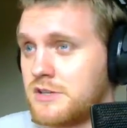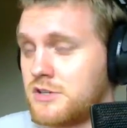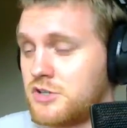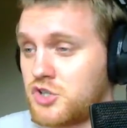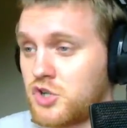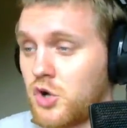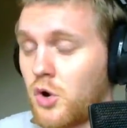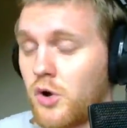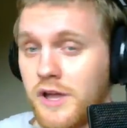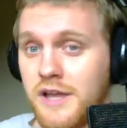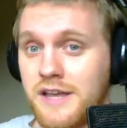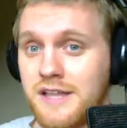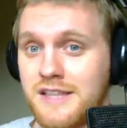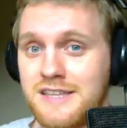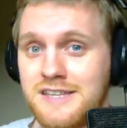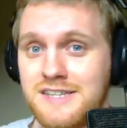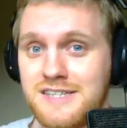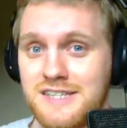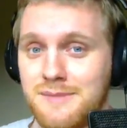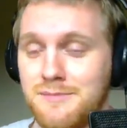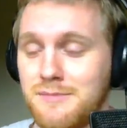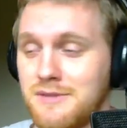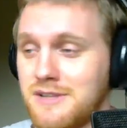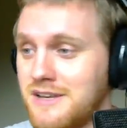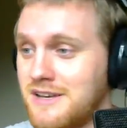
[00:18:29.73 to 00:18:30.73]
shockingly
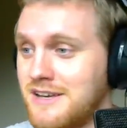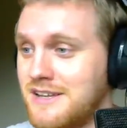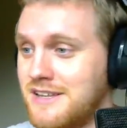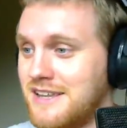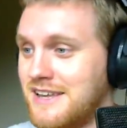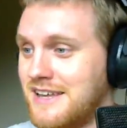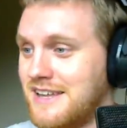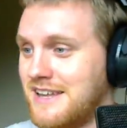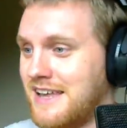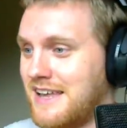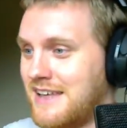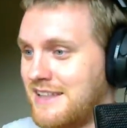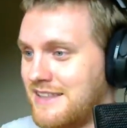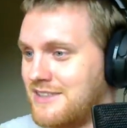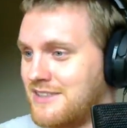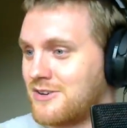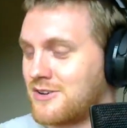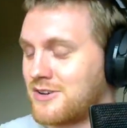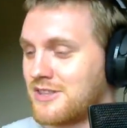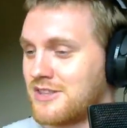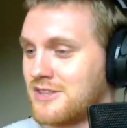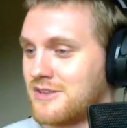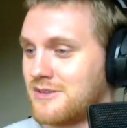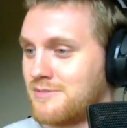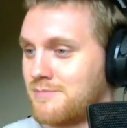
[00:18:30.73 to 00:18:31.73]
similar. And
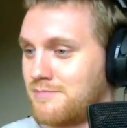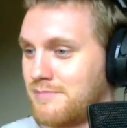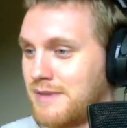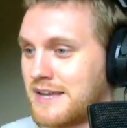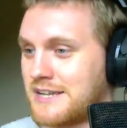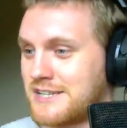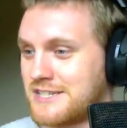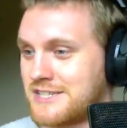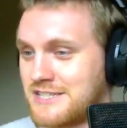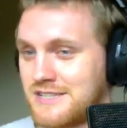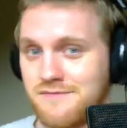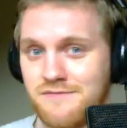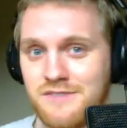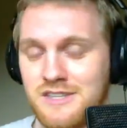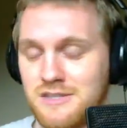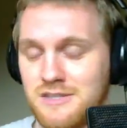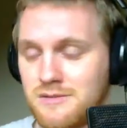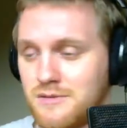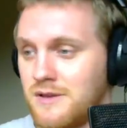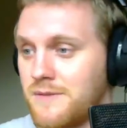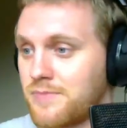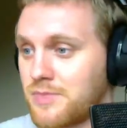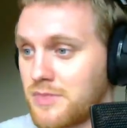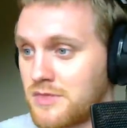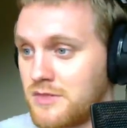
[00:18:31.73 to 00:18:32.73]
look at the pictures of
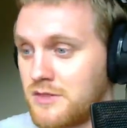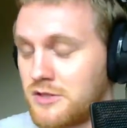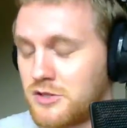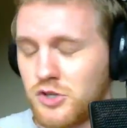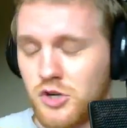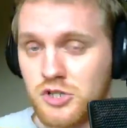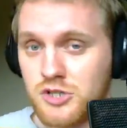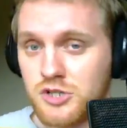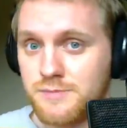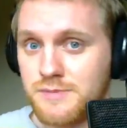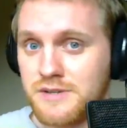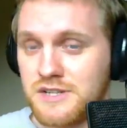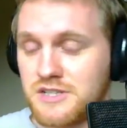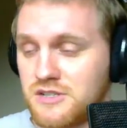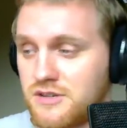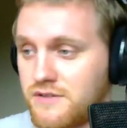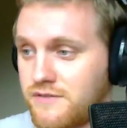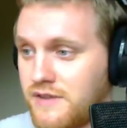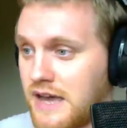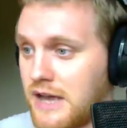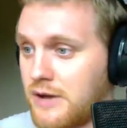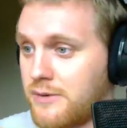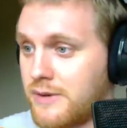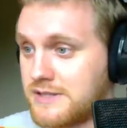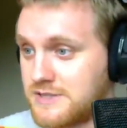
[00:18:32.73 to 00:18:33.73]
the Georgian Ministry
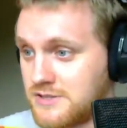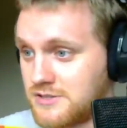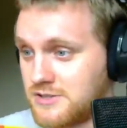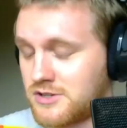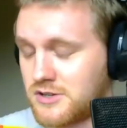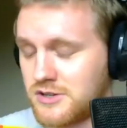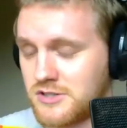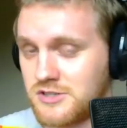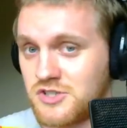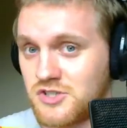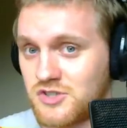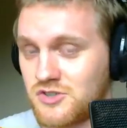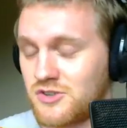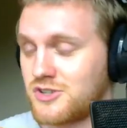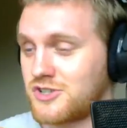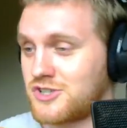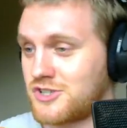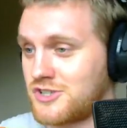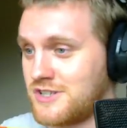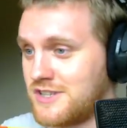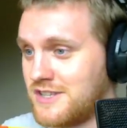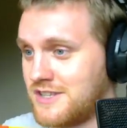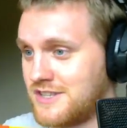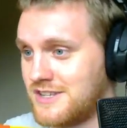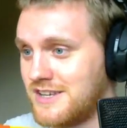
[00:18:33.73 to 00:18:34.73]
of Highways under construction,